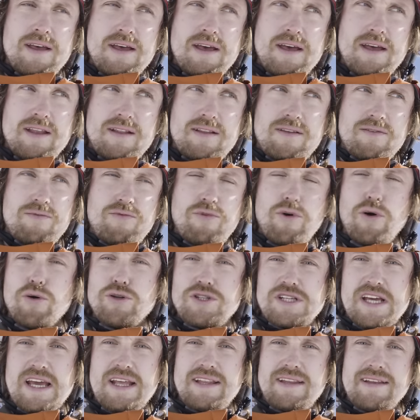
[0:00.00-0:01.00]
at
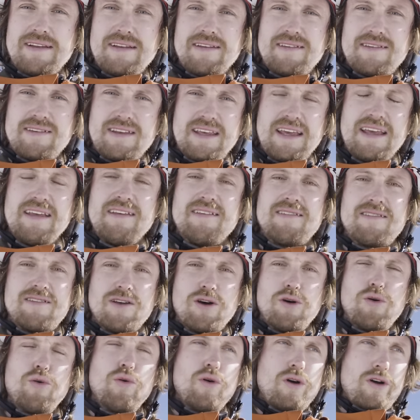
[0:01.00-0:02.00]
rotating the skis
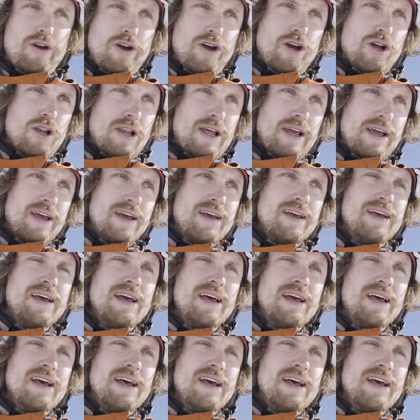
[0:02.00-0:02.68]
so early.